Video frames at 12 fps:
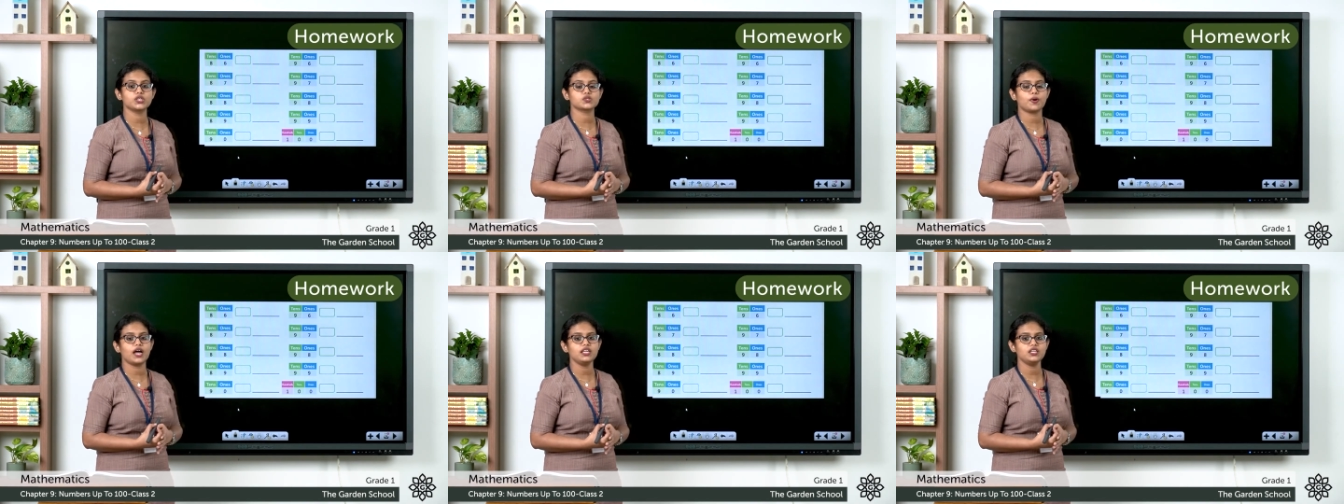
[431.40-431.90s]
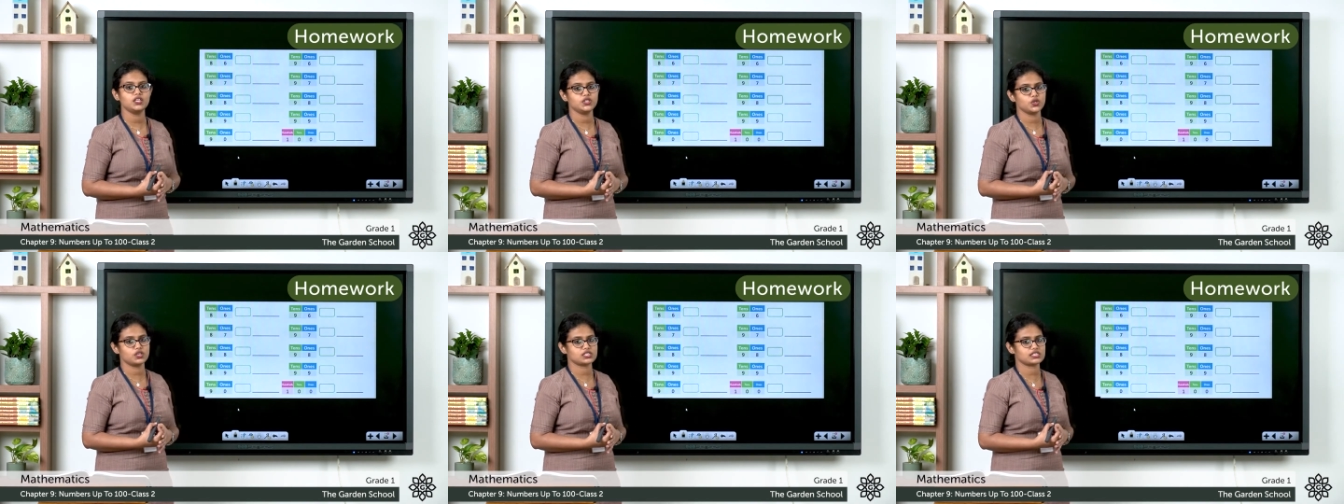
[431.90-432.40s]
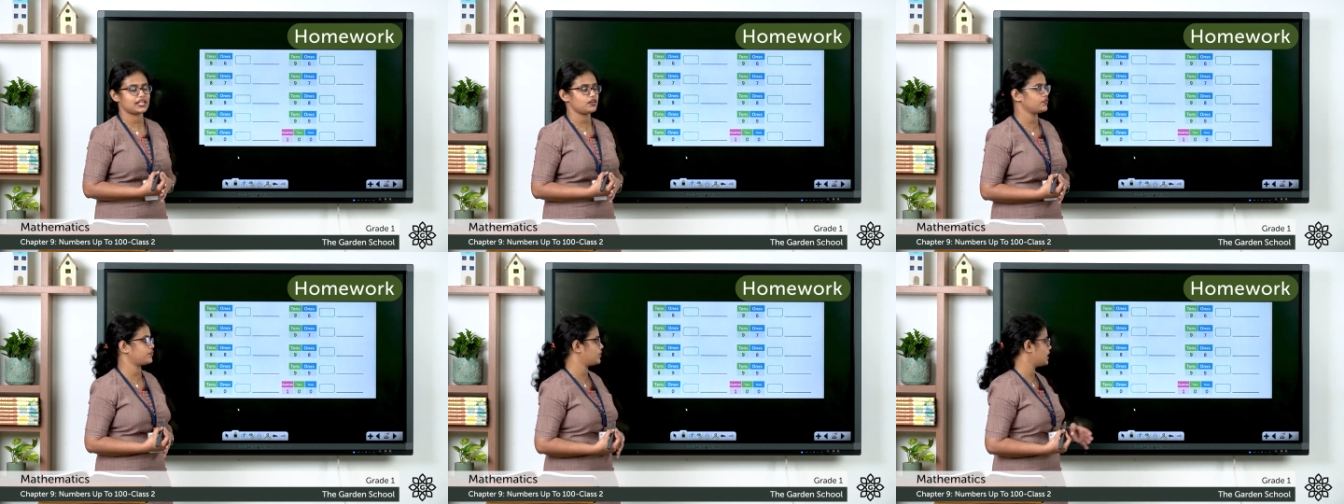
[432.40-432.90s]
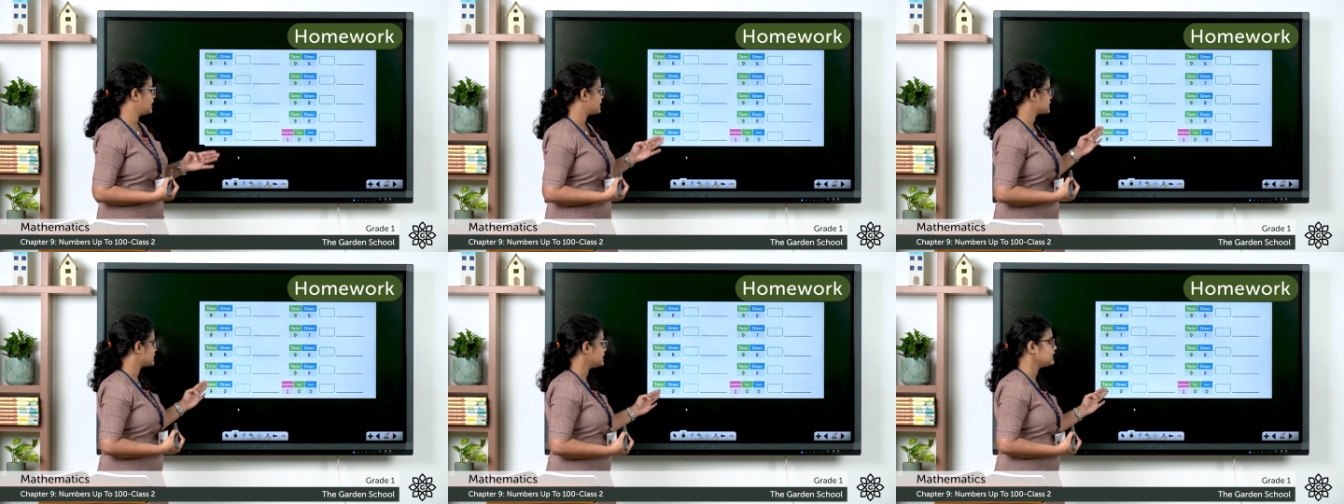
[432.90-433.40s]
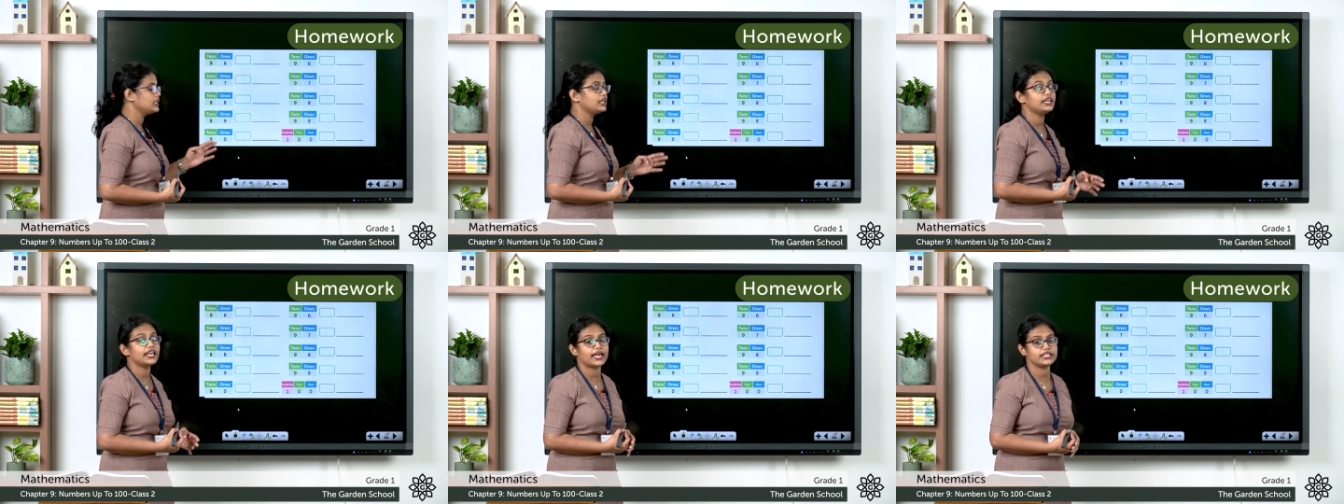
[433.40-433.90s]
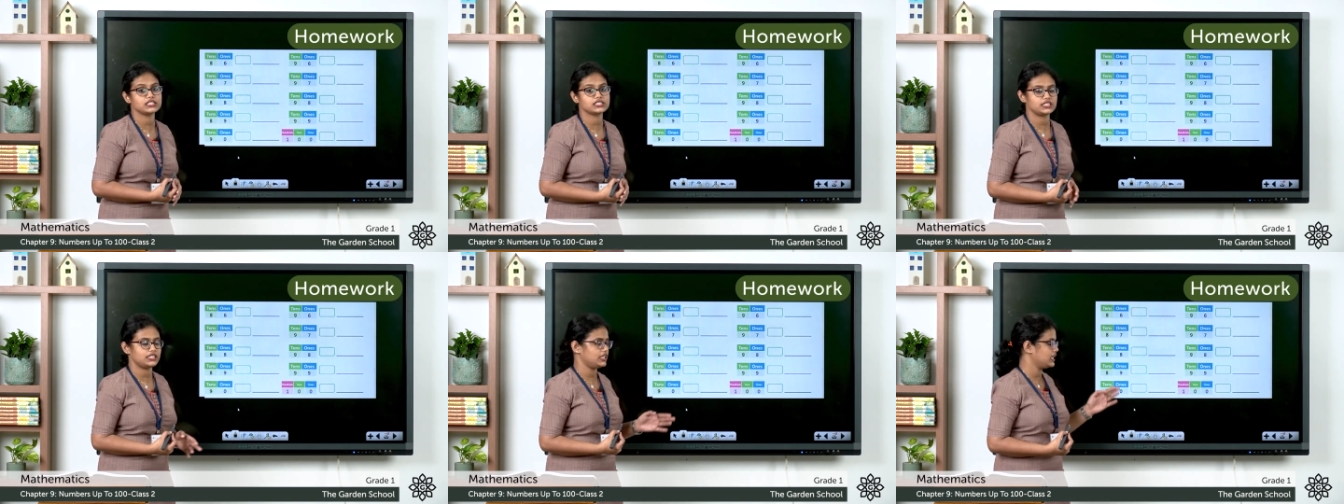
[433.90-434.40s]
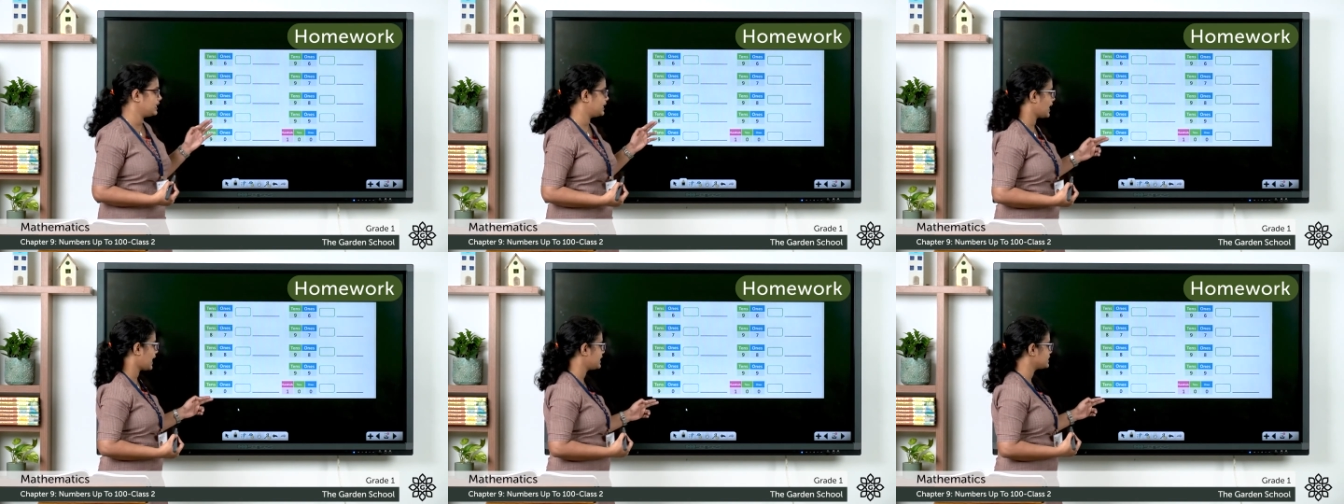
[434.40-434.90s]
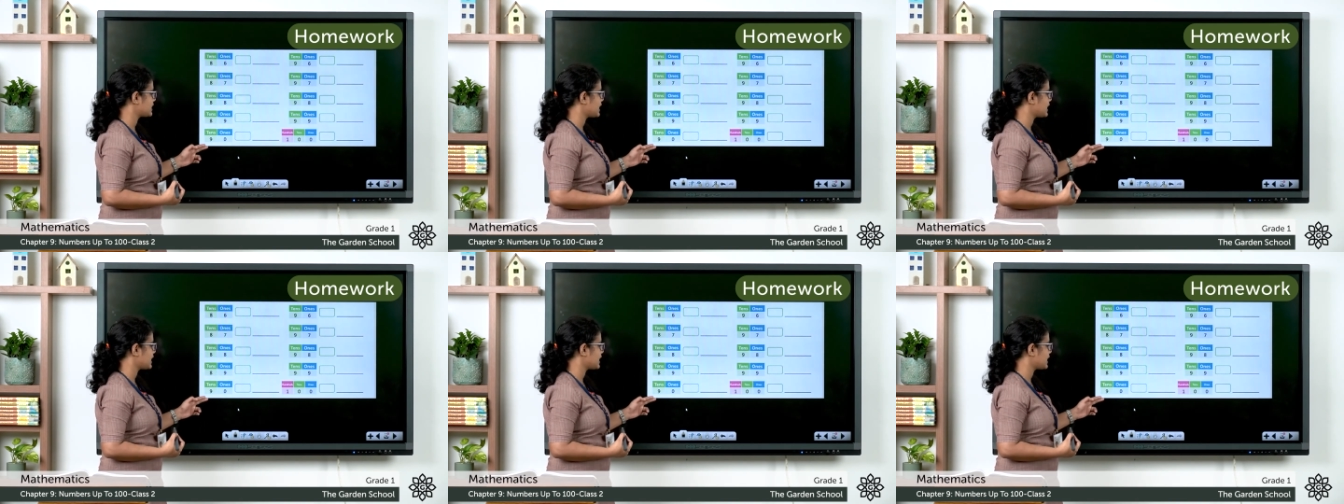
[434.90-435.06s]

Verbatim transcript: do it by yourself till 90. 9